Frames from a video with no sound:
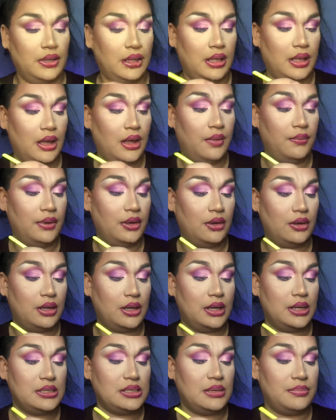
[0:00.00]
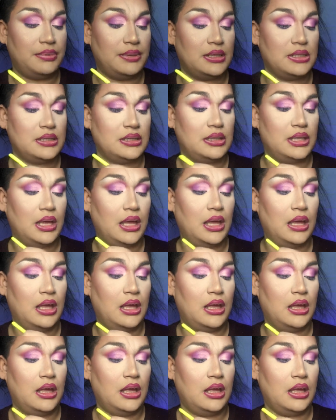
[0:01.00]
and we are going to dip into
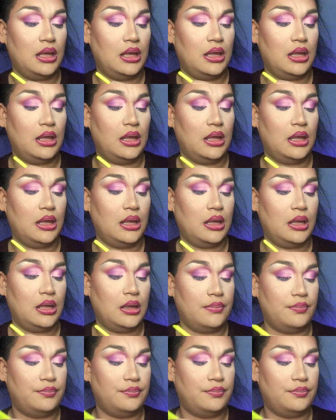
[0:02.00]
that